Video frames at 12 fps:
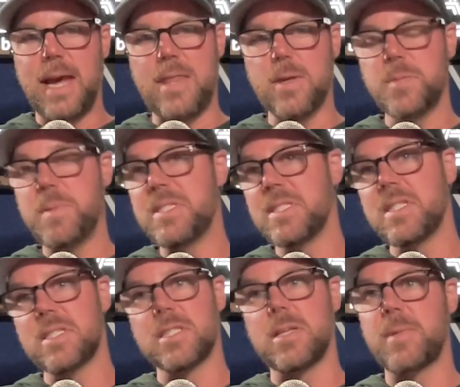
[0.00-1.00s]
And those
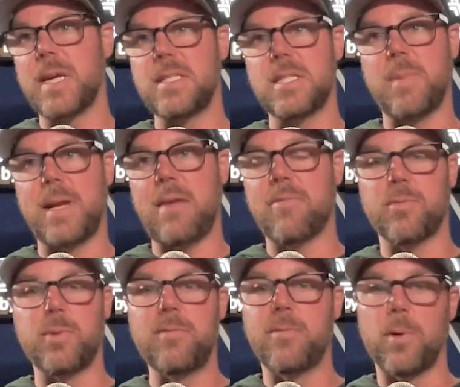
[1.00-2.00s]
businesses, in some cases, might have
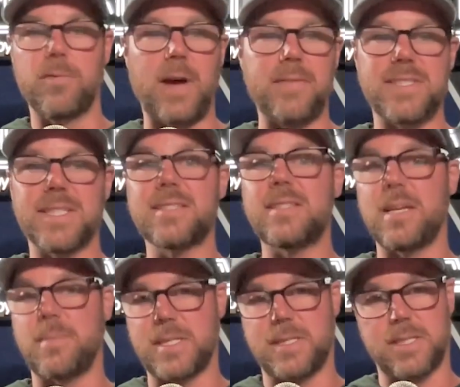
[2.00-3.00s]
three, four, five, six
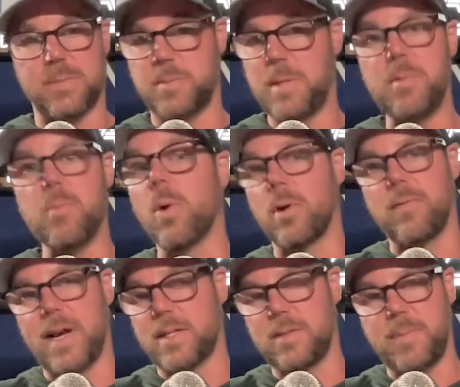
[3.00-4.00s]
TMS systems, maybe more. In
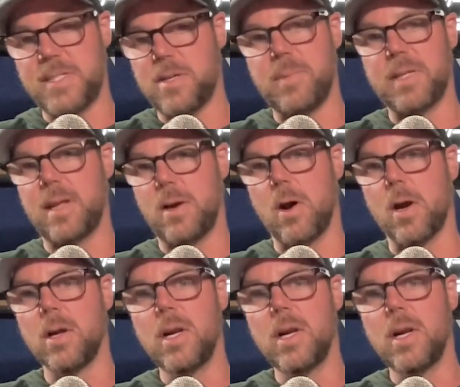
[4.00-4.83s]
fact, depends how big they are.